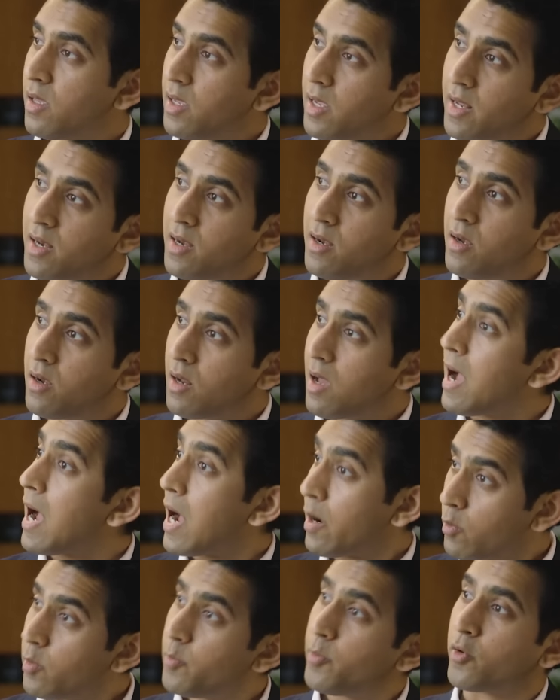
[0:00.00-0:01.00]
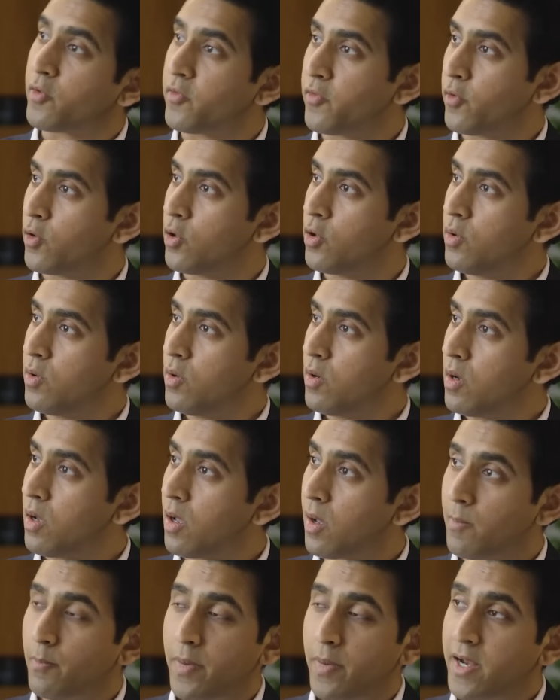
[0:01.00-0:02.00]
in our portfolio
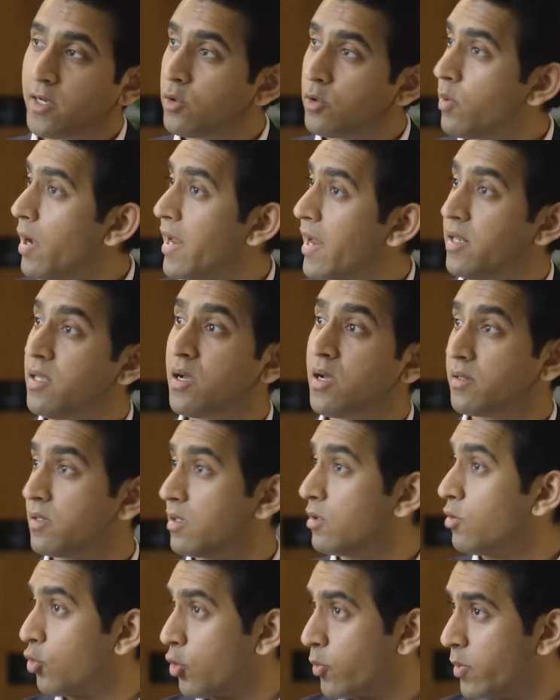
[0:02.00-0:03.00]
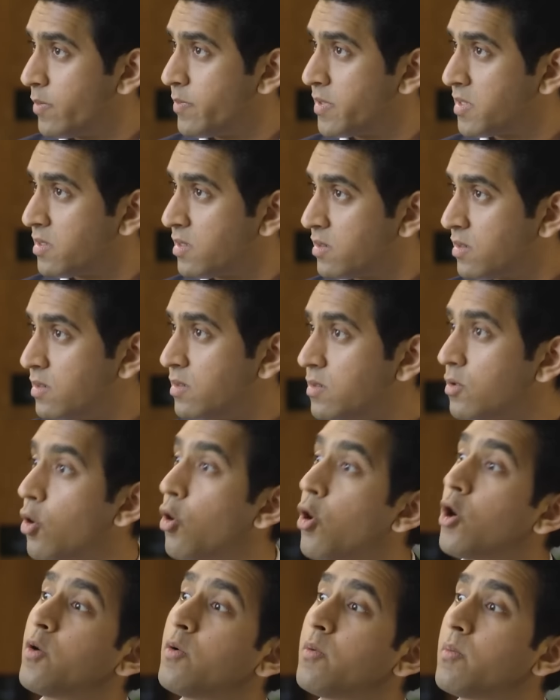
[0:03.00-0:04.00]
compared to any other global businesses,
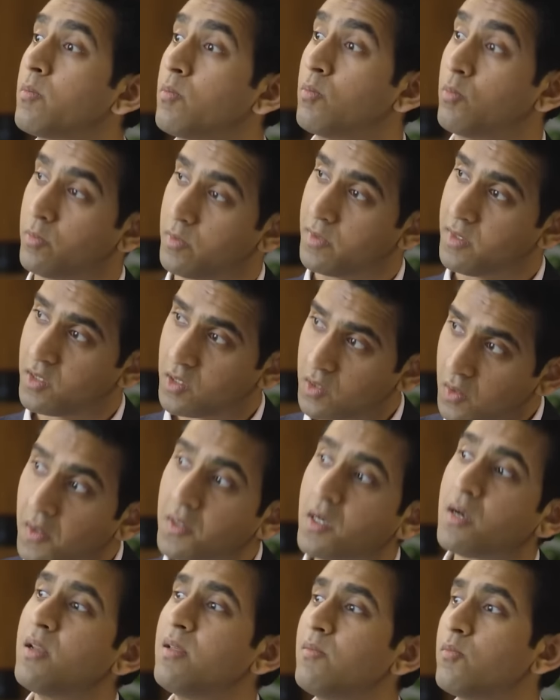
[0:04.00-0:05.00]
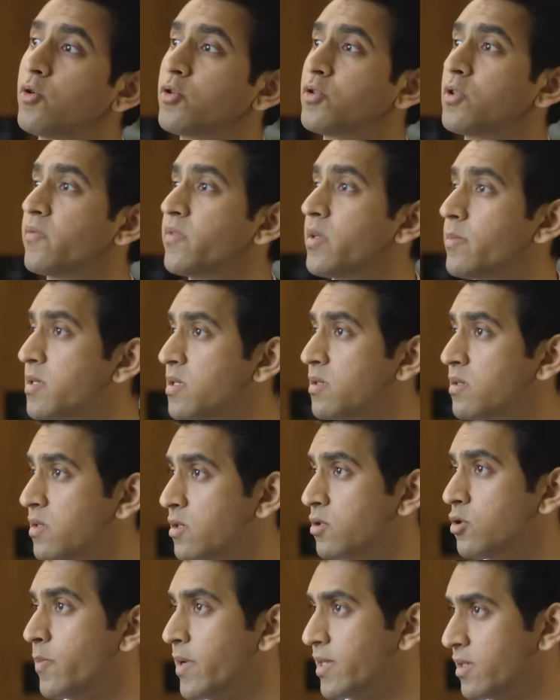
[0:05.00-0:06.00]
or certainly most of the businesses
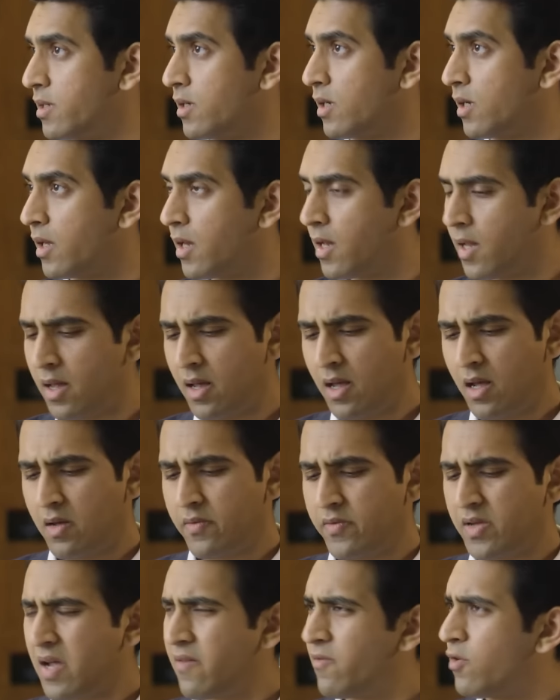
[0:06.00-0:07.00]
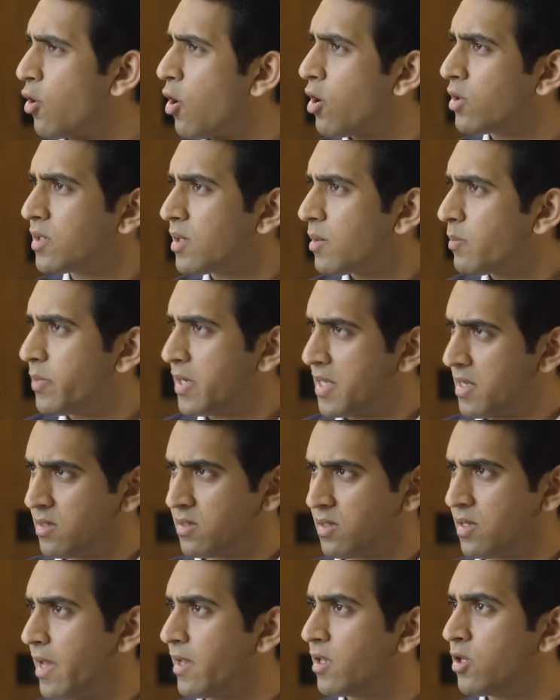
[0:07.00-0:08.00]
domestically. We have long-term
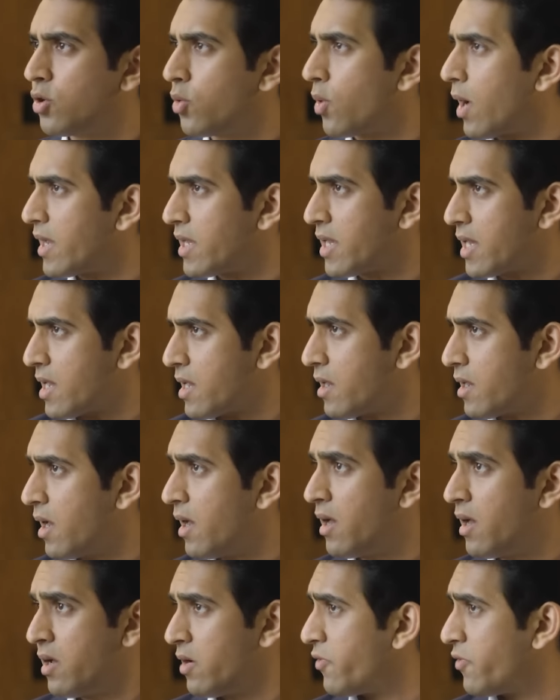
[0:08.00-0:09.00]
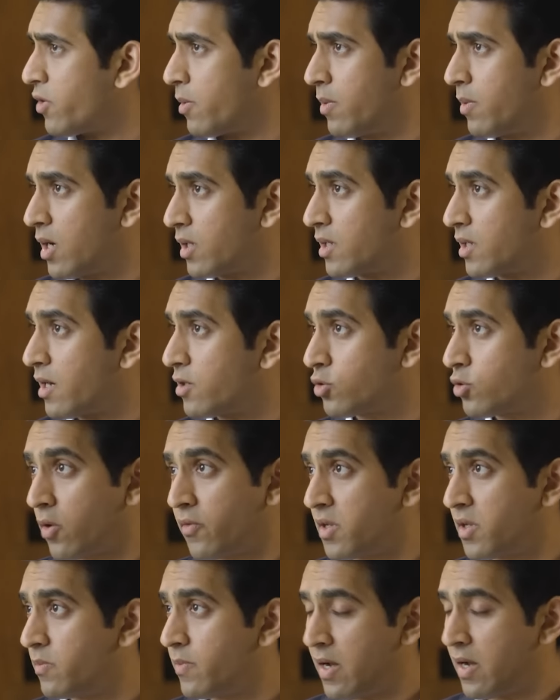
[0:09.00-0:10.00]
players like QIA from Qatar,
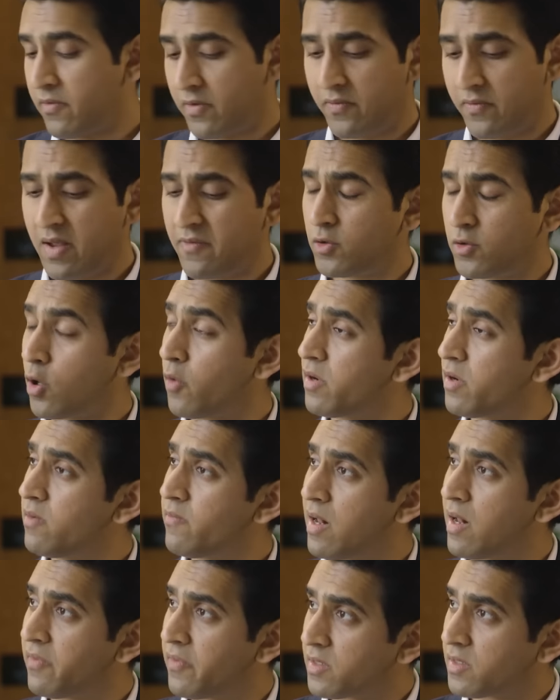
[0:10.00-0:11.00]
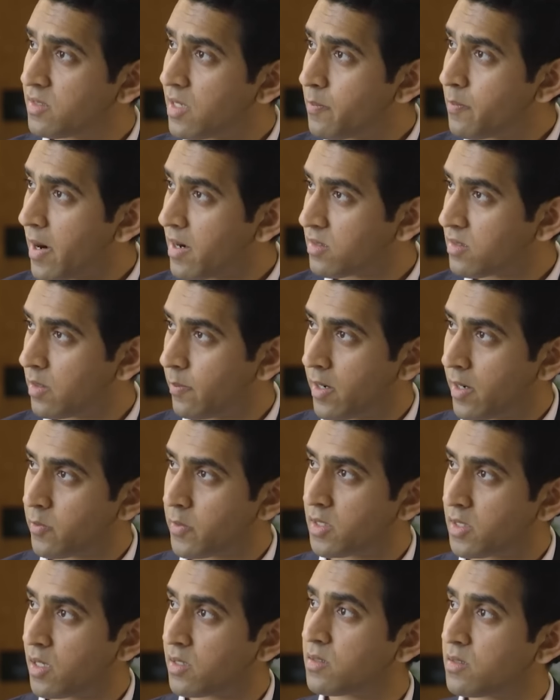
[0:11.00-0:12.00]
sovereign wealth funds. We have sovereign wealth funds that participate
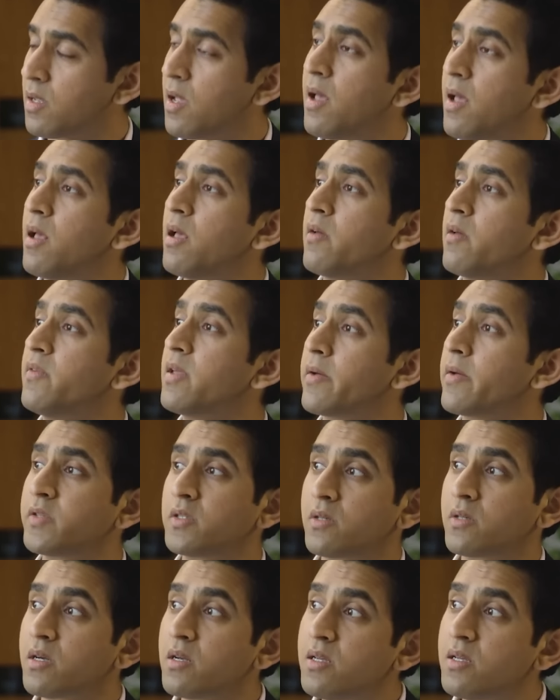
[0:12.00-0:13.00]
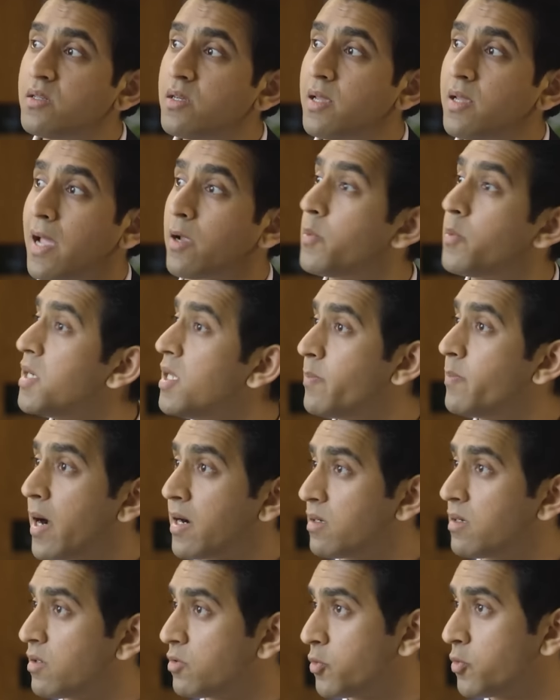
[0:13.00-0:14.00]
with us. We have strategic equity
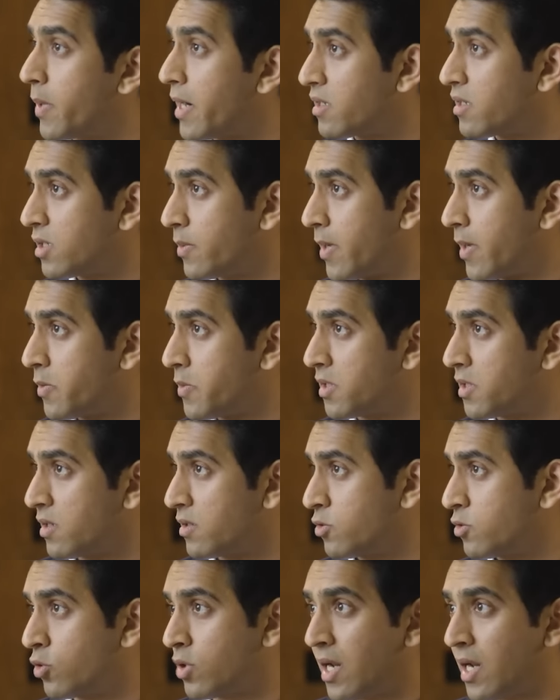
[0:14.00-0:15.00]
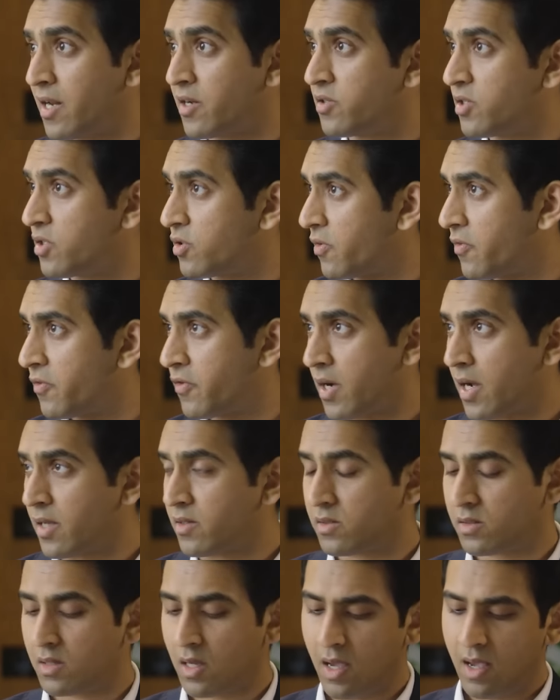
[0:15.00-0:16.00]
partners who participate with us, Total Energies of
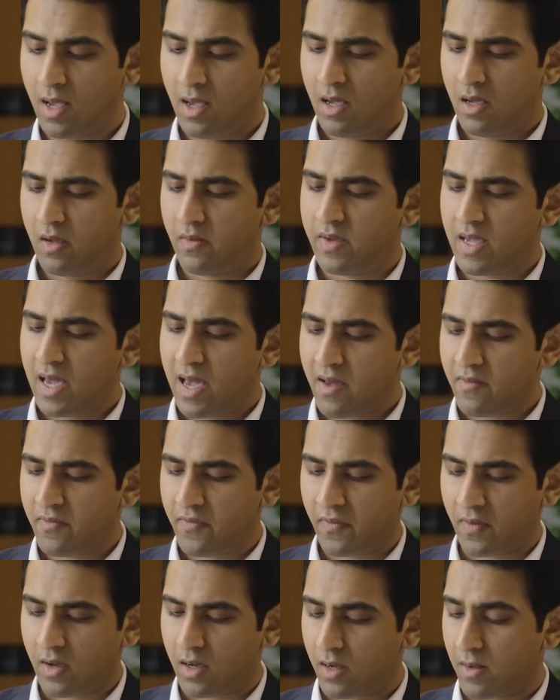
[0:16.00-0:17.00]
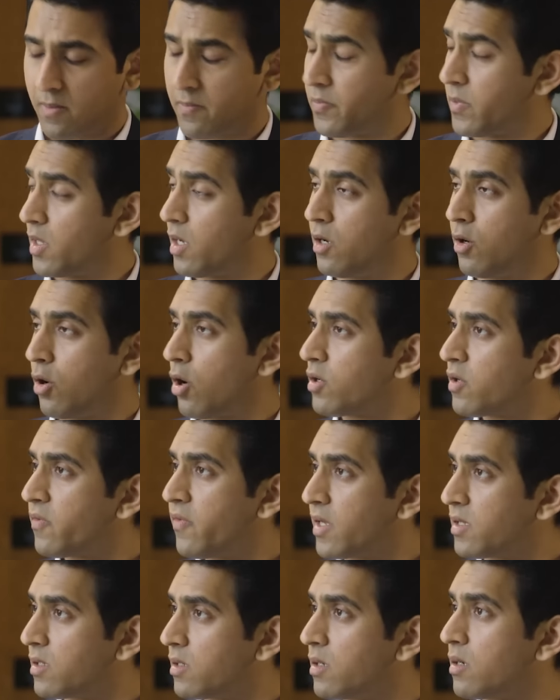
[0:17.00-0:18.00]
France. We have a lot of
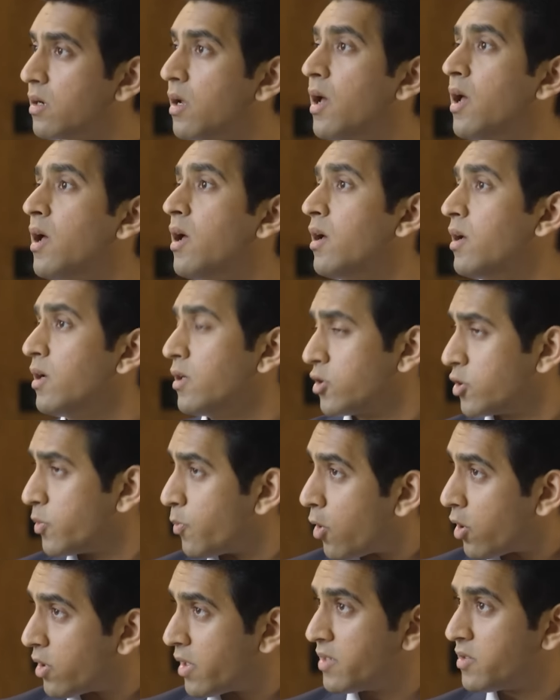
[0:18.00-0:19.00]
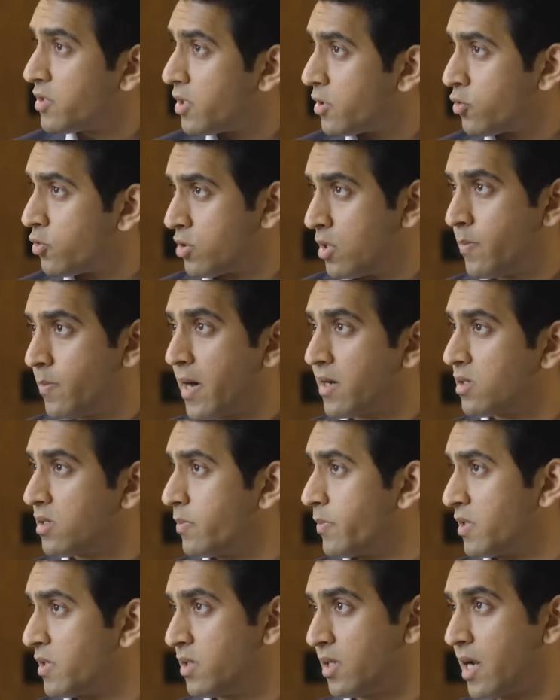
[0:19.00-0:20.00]
other smaller institutional
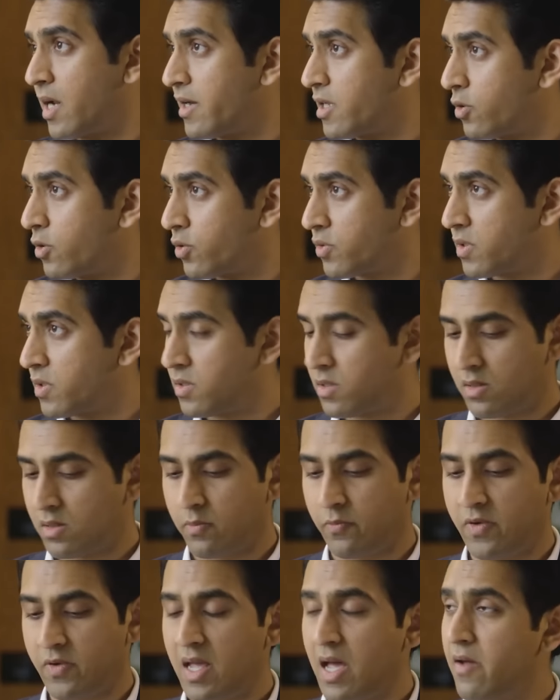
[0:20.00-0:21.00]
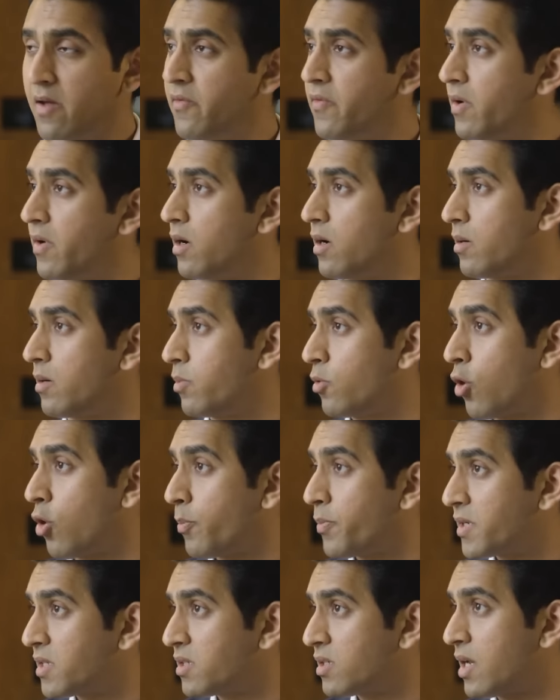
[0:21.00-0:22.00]
participants in our ecosystem. We have
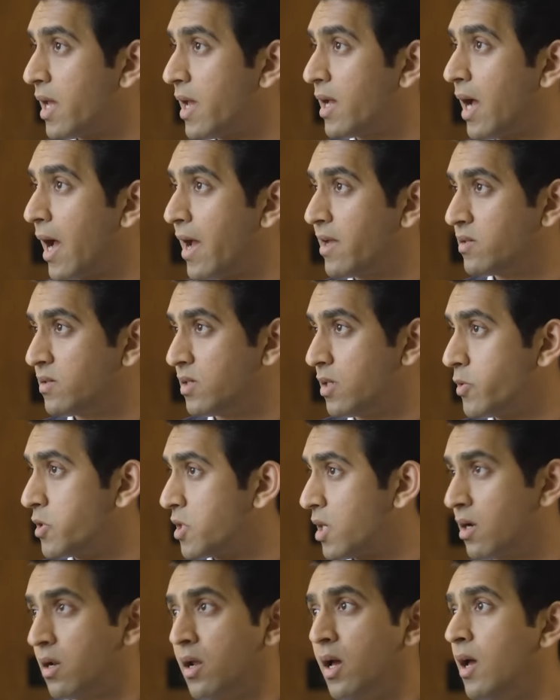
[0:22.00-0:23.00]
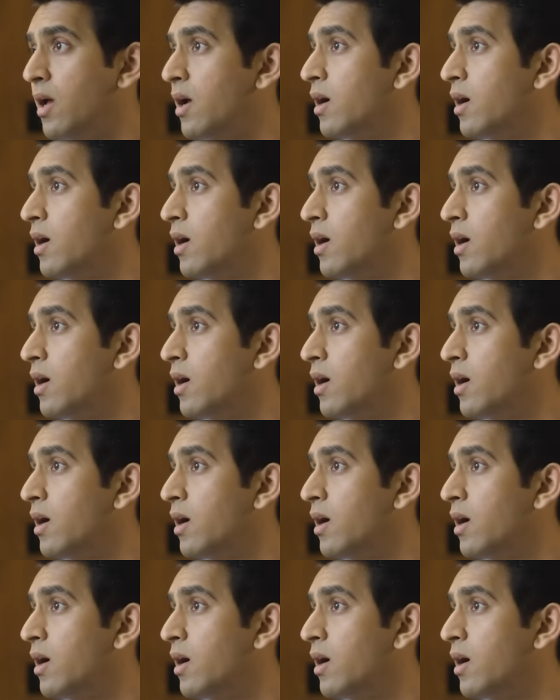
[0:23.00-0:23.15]
corporates like IHC, which are